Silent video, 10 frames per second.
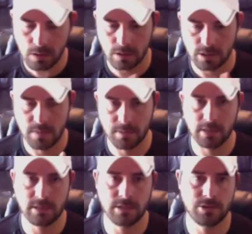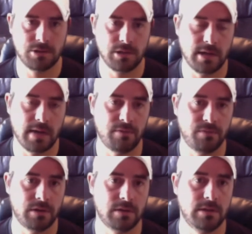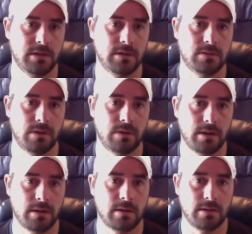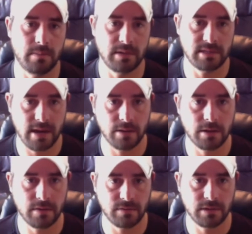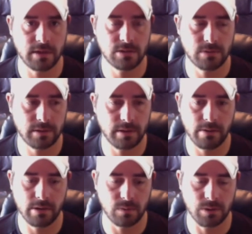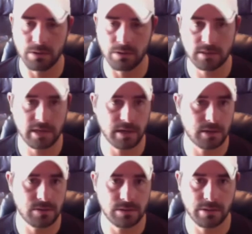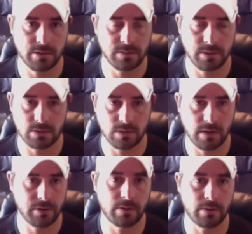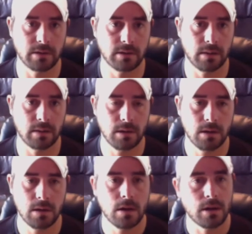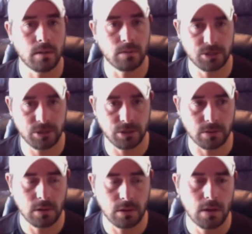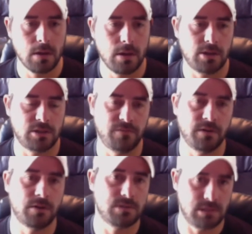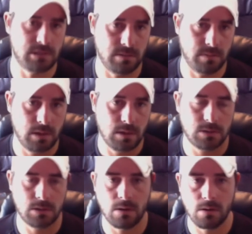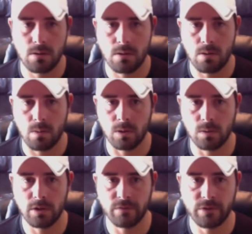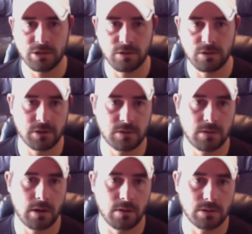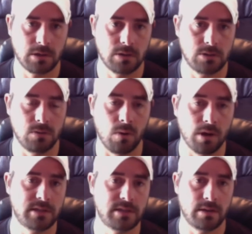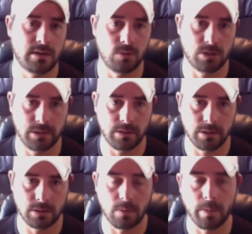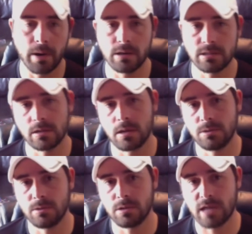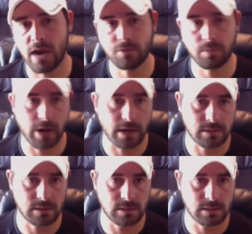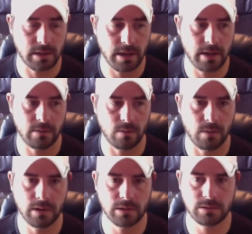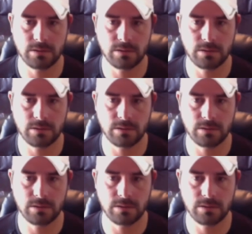keep kids interested in having fun in tennis, right? The mentality of tennis right there is, we don't need to take it too serious because we're having a great time. Number two, it's a funnel system. So we will eventually filter out those kids who want to take it more serious, or parents that come to us after practice and say, hey, what else do you